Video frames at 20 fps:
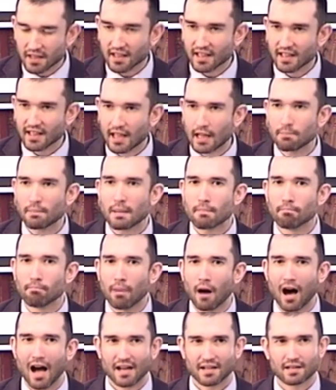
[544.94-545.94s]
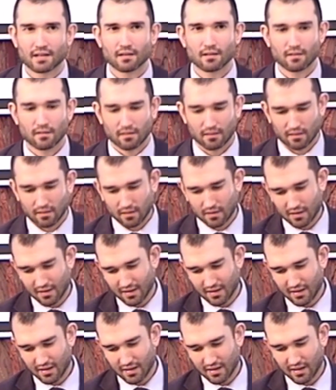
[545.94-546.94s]
can be bought,
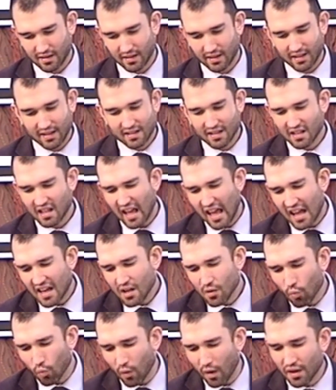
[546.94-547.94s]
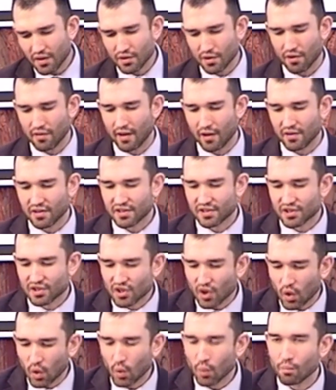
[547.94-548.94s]
is it any wonder there is
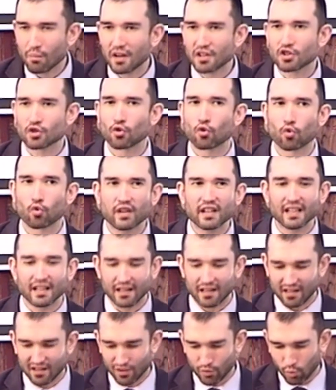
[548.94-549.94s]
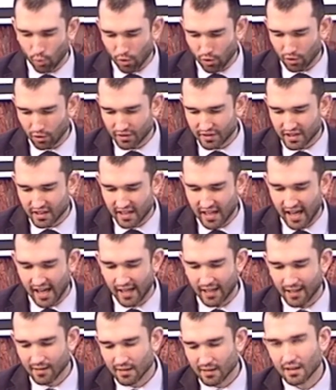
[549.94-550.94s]
so much greed in the world
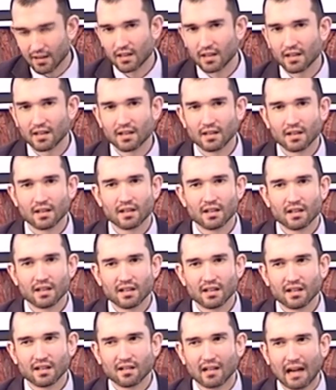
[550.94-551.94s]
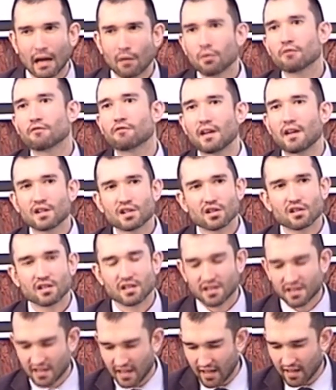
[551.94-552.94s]
today? I would venture to
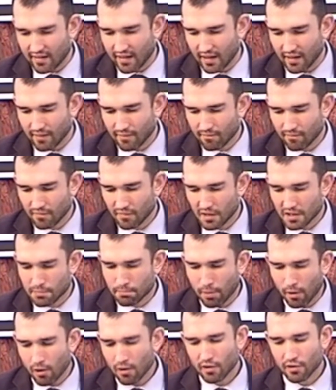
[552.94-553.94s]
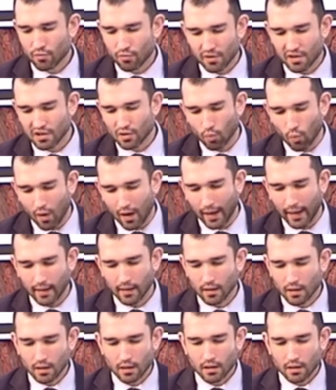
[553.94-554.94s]
say that it's part of the reason why
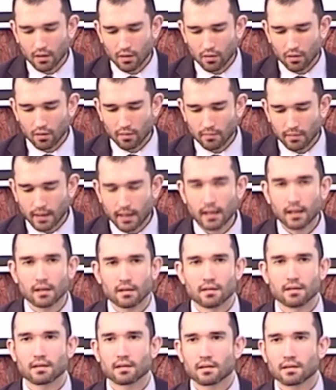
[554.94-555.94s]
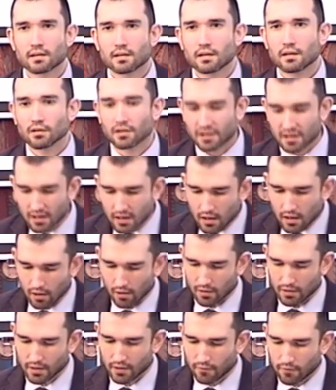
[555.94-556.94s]
kids steal
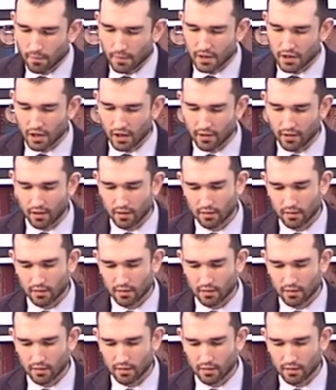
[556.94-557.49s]
sneakers from each other.